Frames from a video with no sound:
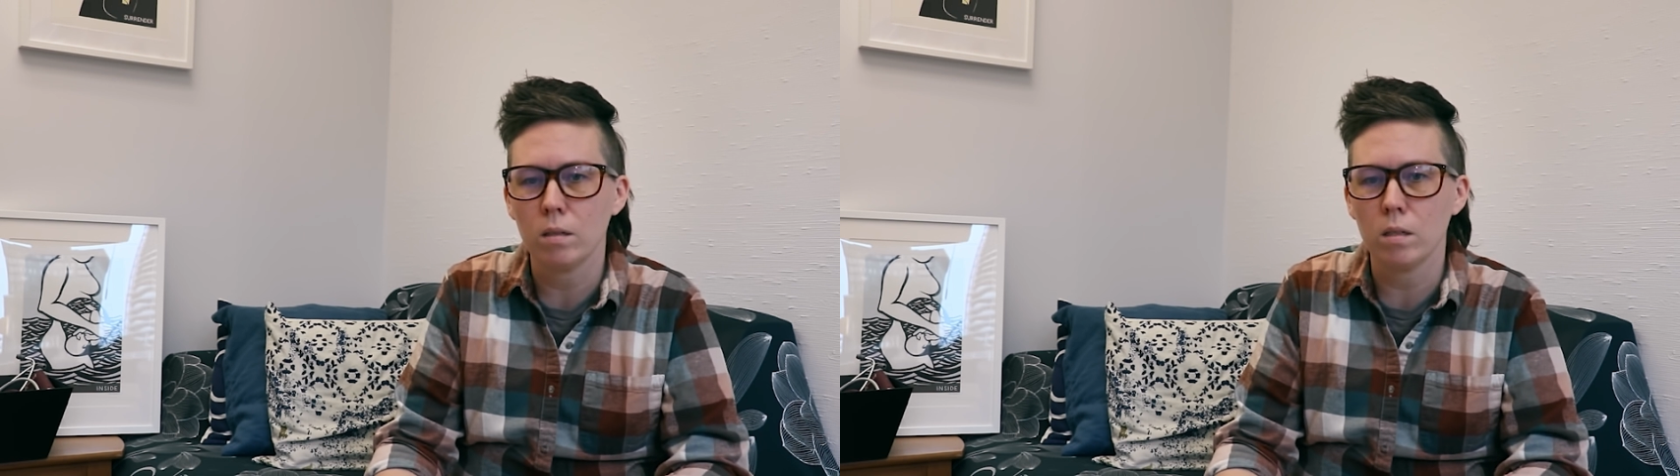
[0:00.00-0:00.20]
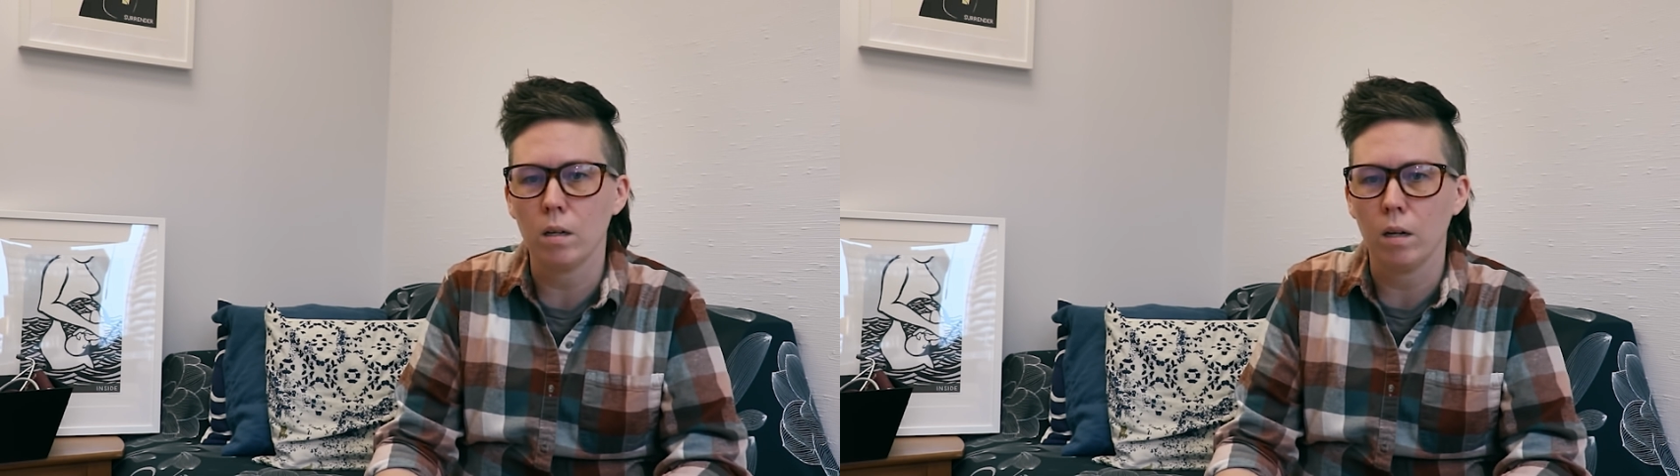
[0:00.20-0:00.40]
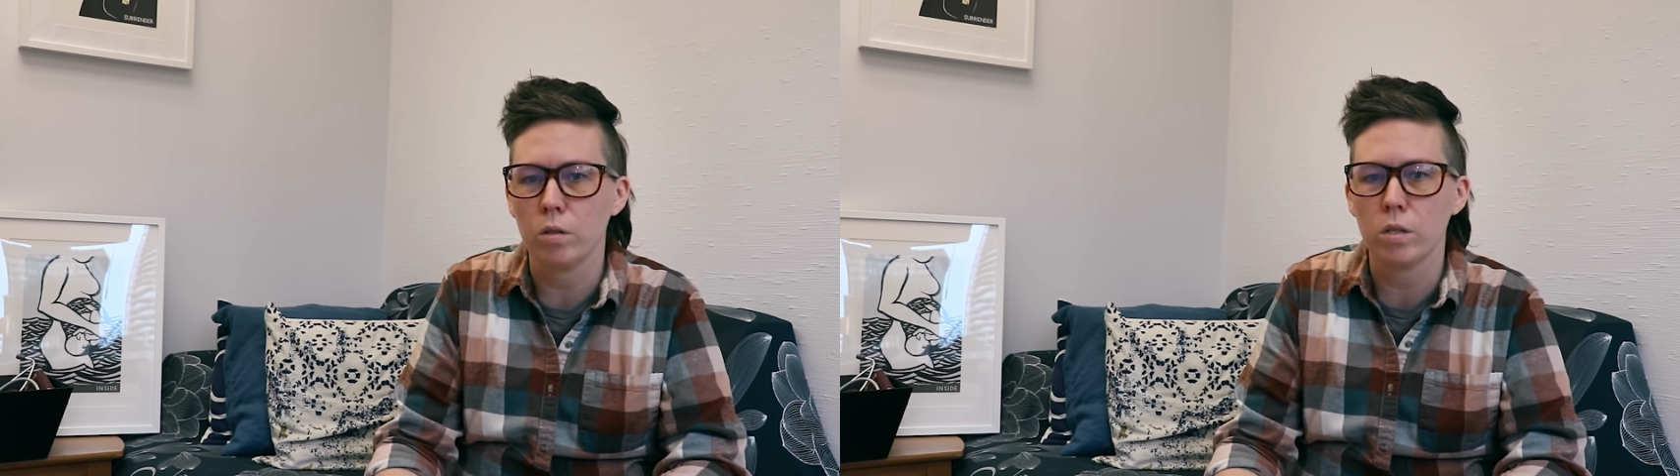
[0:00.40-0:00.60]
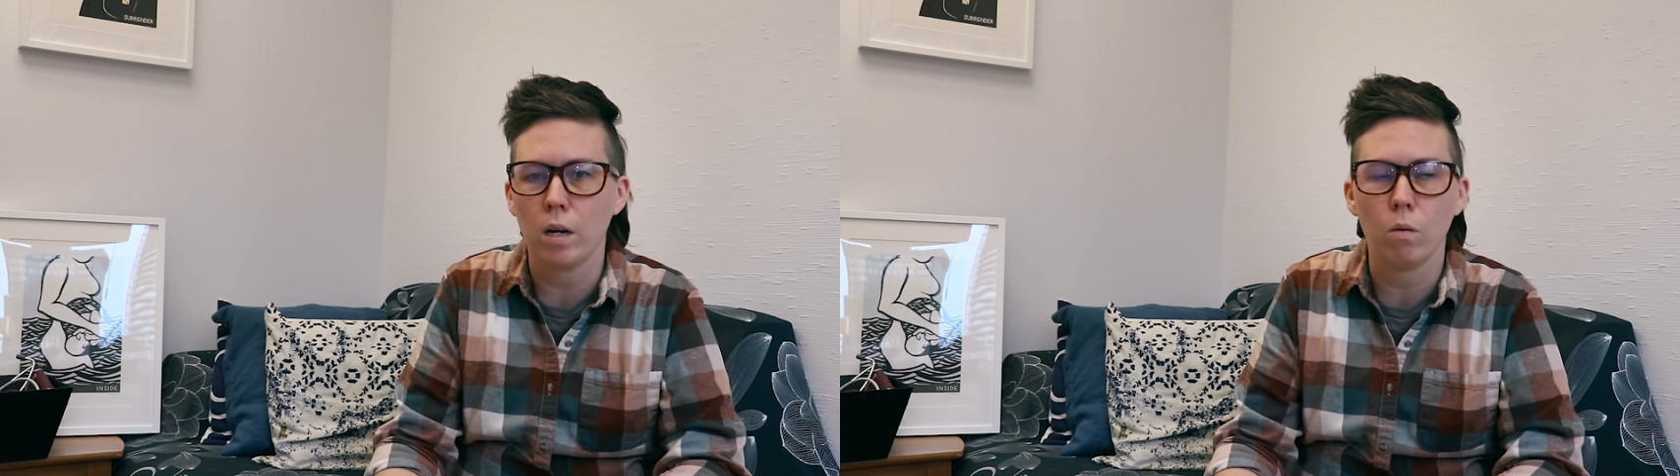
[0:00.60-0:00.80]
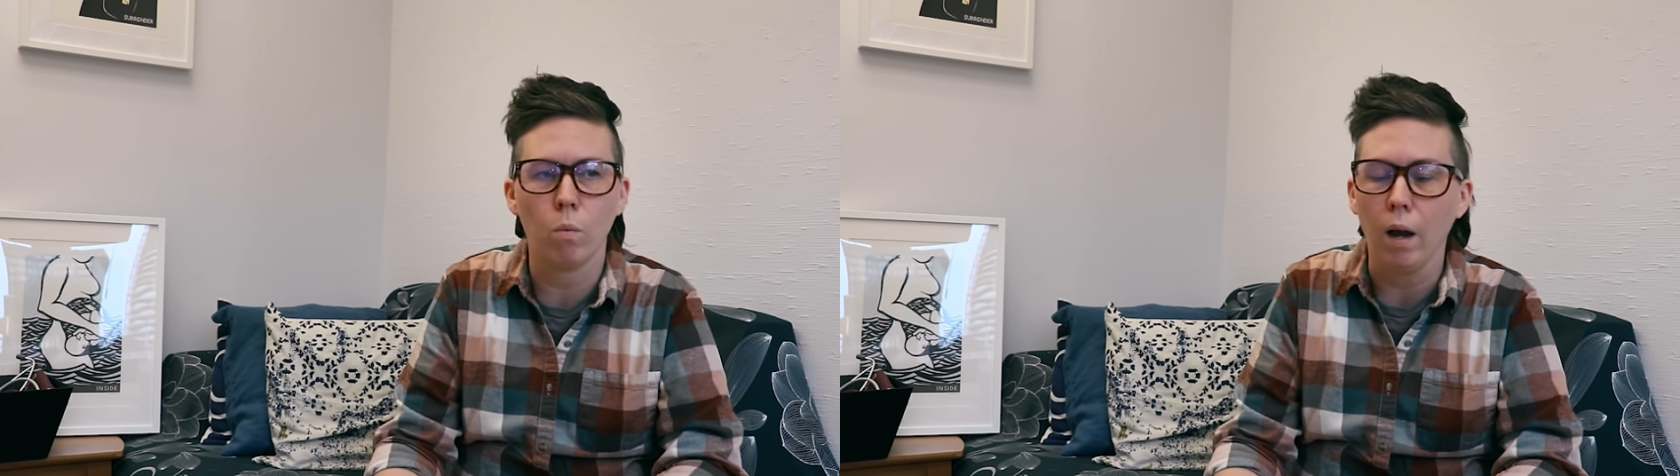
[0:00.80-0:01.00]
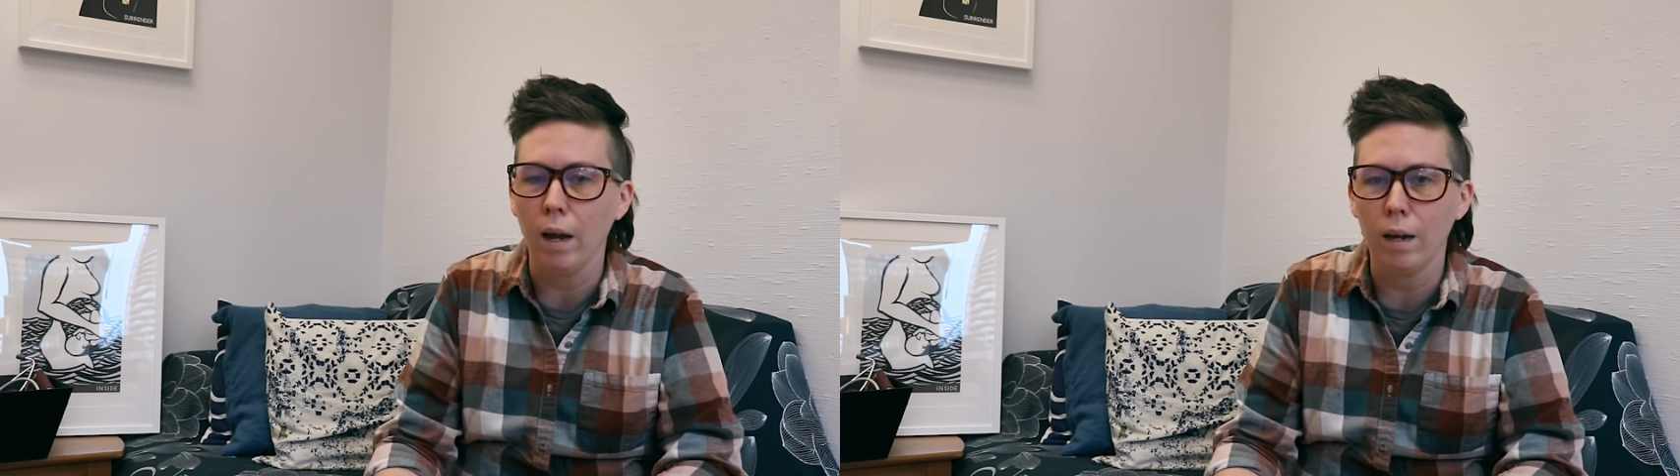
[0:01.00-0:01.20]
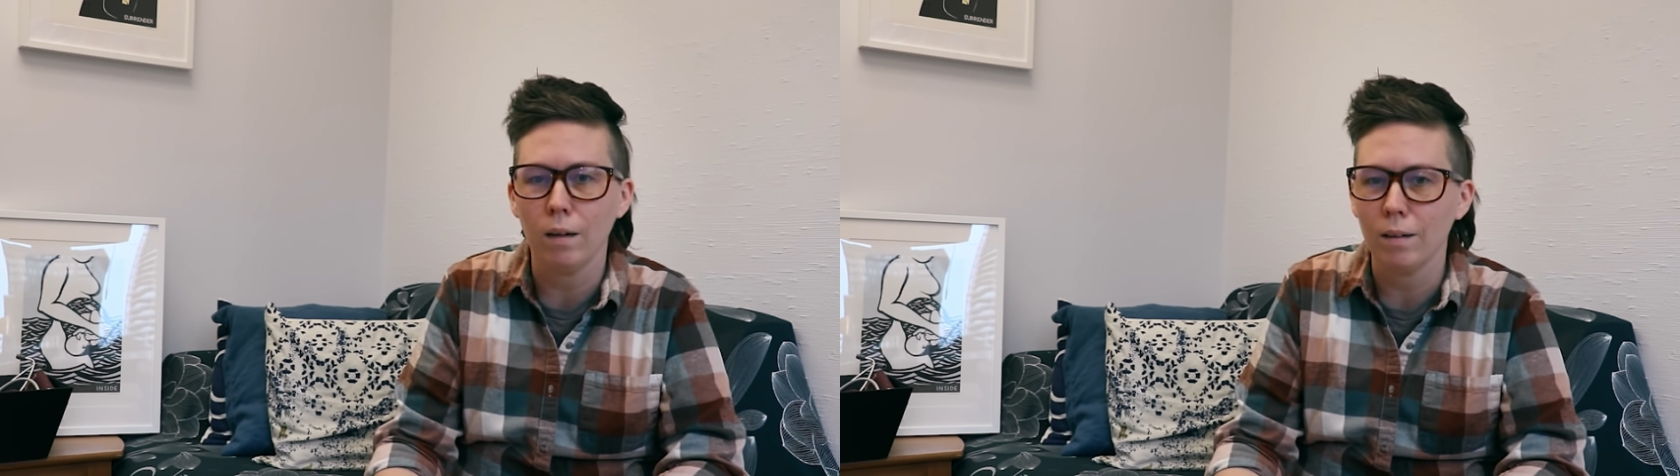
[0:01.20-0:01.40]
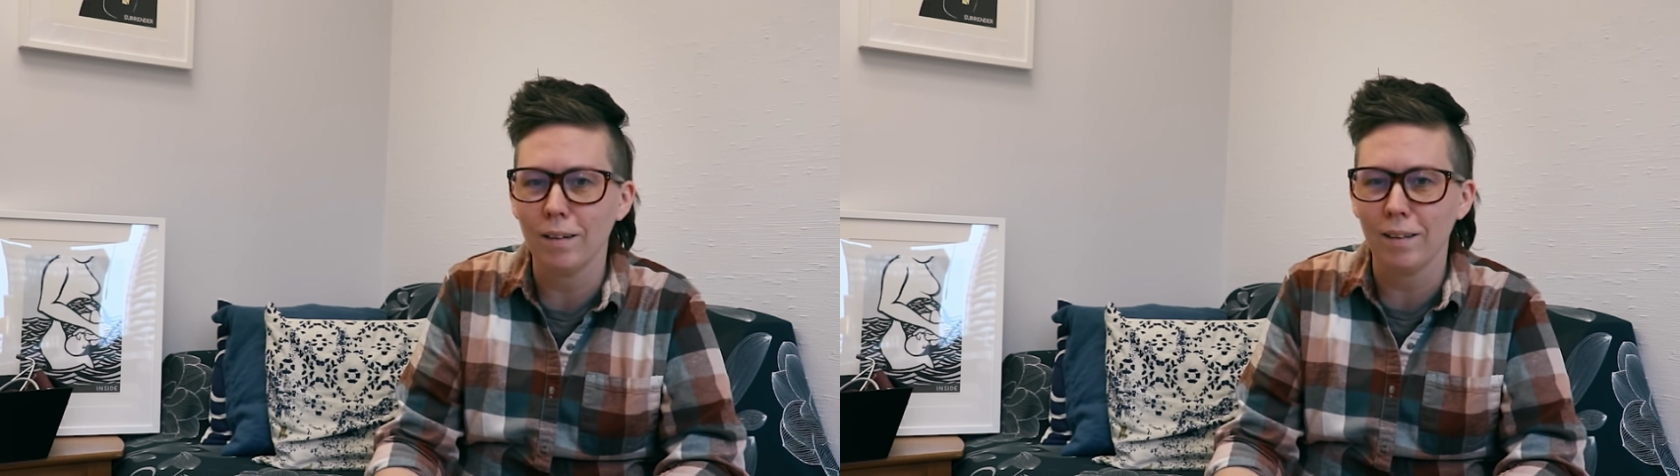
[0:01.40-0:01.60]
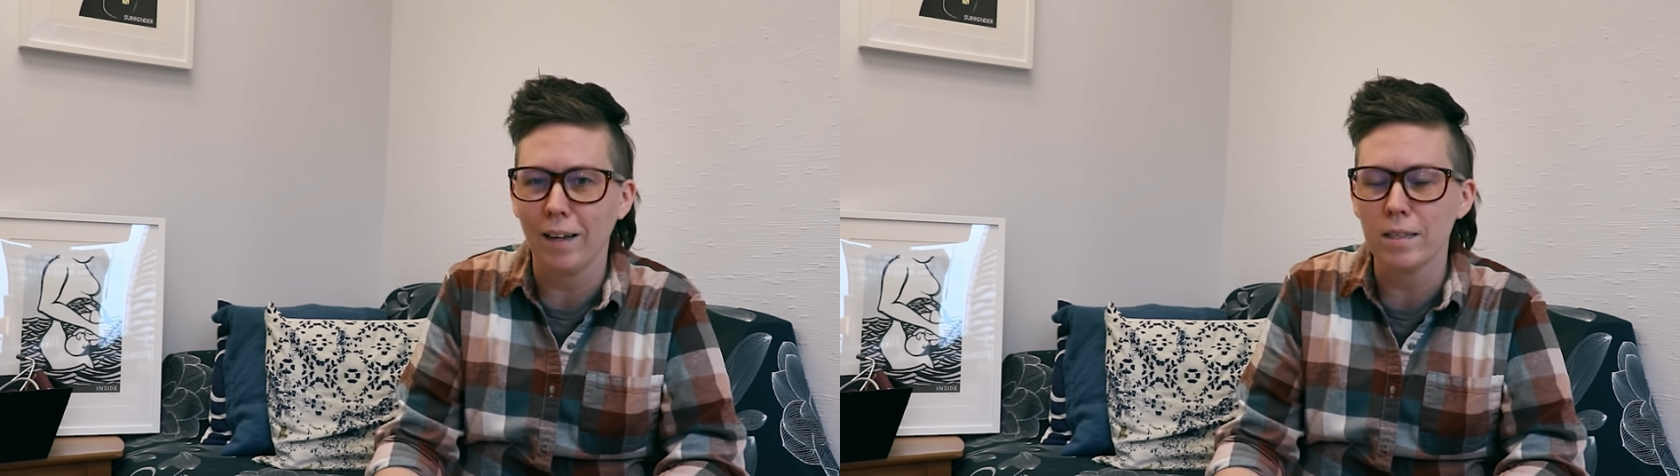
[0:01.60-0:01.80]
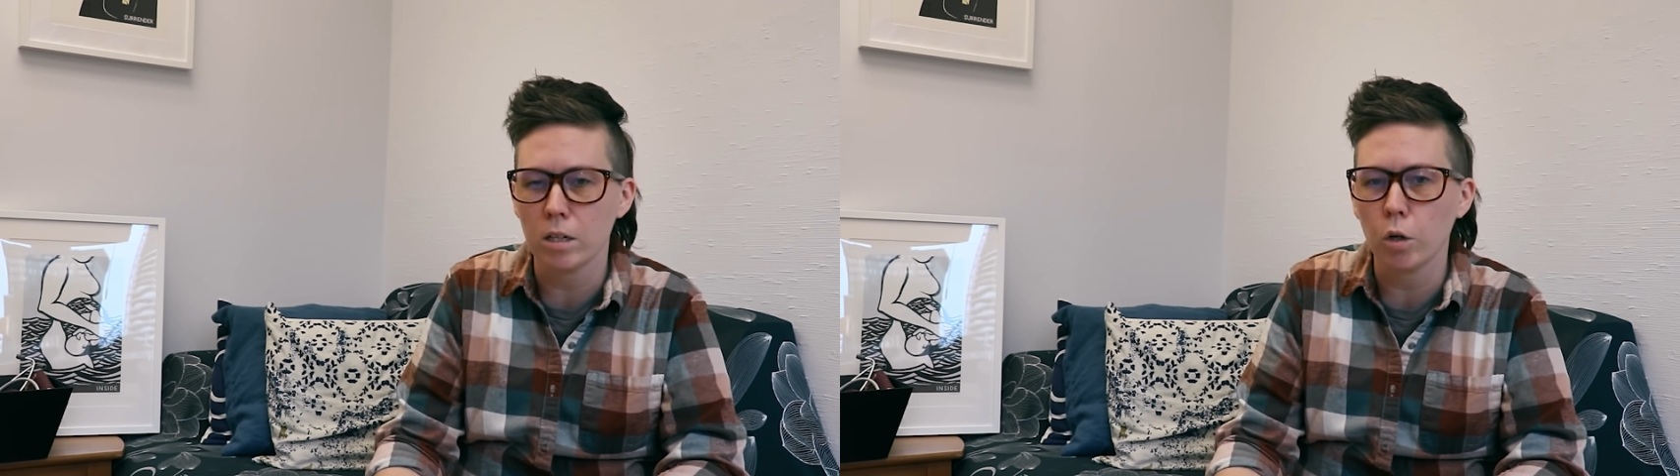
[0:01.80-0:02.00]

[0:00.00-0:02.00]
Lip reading: to understand why that's